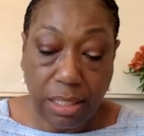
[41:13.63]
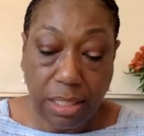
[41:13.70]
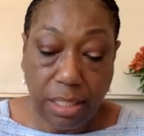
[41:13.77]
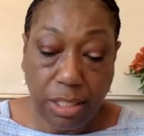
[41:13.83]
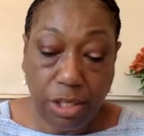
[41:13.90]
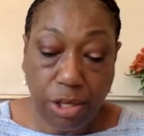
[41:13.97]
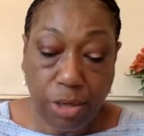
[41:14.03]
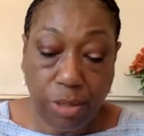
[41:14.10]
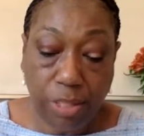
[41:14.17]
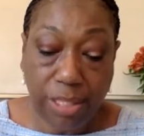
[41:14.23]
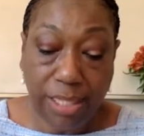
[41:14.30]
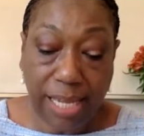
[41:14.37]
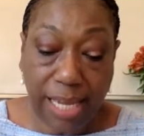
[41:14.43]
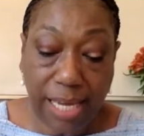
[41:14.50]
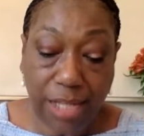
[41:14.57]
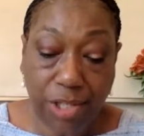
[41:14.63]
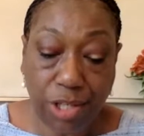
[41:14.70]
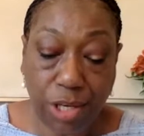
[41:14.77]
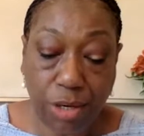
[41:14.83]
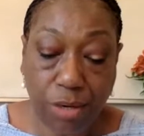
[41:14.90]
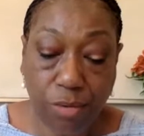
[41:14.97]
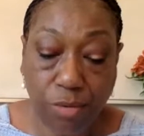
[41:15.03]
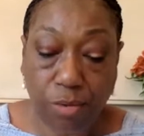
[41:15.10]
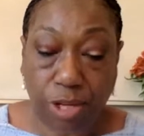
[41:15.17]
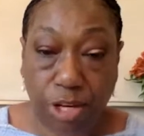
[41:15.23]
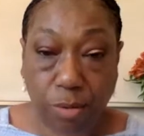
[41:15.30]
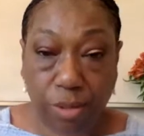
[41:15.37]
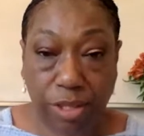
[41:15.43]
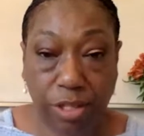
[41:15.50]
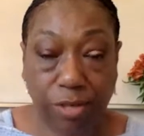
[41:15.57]
you know, engaging, you know,
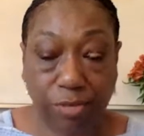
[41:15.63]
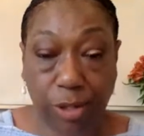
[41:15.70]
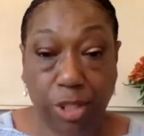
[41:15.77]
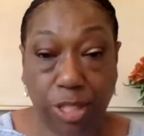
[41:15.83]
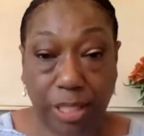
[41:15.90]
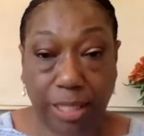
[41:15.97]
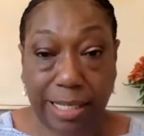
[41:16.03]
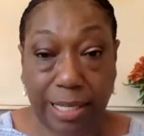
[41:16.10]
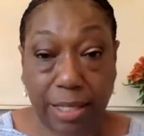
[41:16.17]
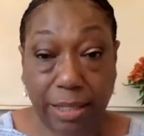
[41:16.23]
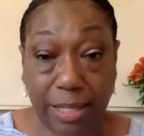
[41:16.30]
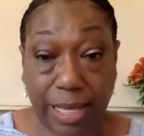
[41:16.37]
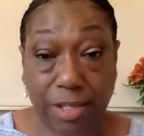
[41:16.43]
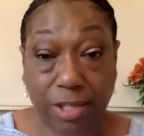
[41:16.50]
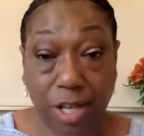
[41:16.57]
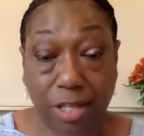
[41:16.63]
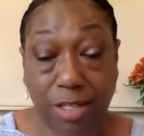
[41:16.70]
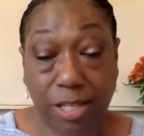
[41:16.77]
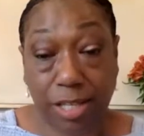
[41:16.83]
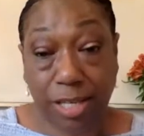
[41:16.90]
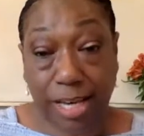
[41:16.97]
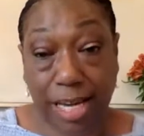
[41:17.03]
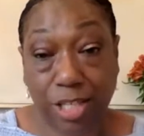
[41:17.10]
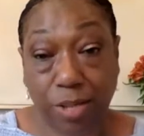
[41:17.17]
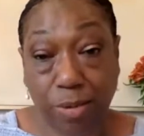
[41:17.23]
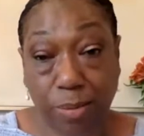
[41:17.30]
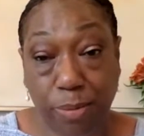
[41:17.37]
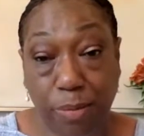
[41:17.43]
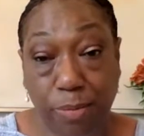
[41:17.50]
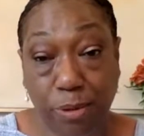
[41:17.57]
with the diversity liaisons and engaging
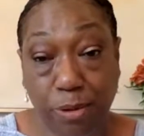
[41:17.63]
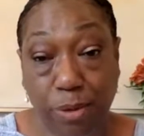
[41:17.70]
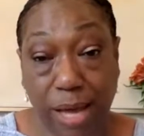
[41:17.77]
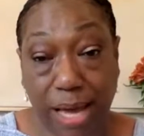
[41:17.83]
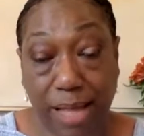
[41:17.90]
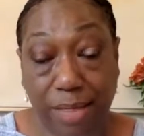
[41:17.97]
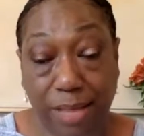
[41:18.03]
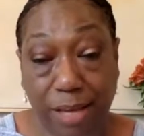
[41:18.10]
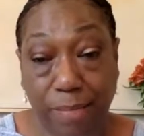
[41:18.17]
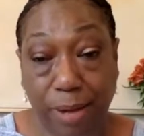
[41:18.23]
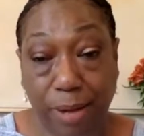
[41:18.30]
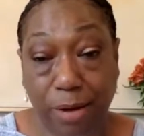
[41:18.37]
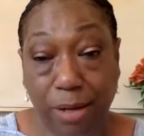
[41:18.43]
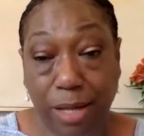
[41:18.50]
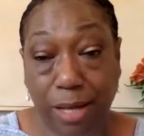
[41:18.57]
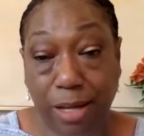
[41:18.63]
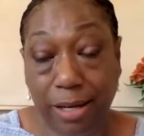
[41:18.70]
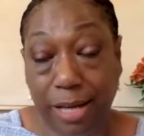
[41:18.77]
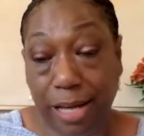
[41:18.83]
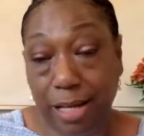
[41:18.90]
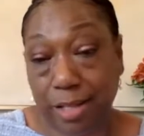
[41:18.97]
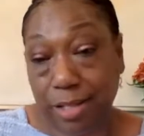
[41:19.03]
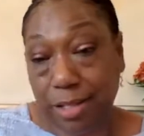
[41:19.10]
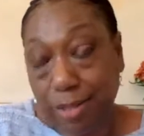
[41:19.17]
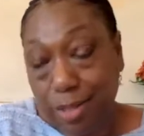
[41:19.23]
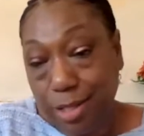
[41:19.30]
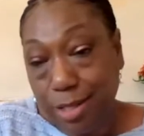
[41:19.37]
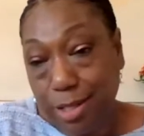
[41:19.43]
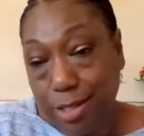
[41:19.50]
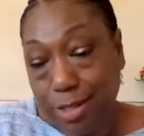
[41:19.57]
with people who had that power analysis.
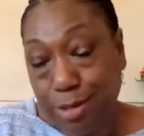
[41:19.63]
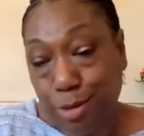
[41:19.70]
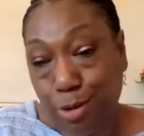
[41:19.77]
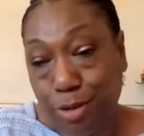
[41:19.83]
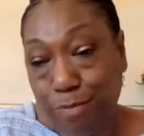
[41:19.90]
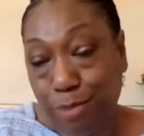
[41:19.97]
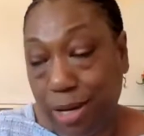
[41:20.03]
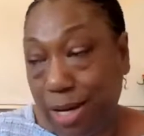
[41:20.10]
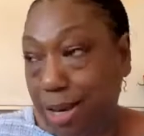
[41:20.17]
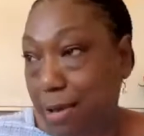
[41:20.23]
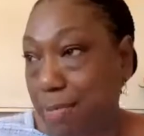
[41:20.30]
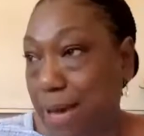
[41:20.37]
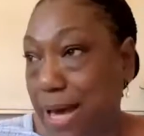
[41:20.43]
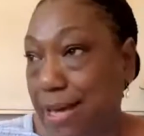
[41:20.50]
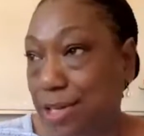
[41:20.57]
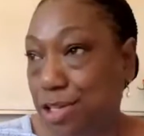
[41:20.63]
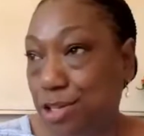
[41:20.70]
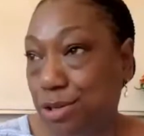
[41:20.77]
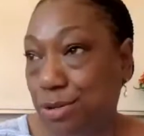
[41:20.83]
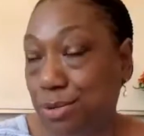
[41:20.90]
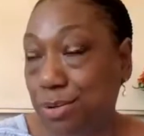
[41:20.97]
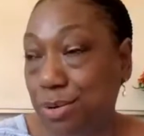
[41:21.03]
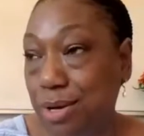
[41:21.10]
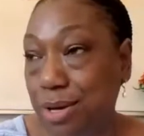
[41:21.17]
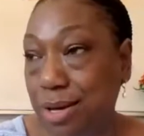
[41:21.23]
This is sort of bringing it back to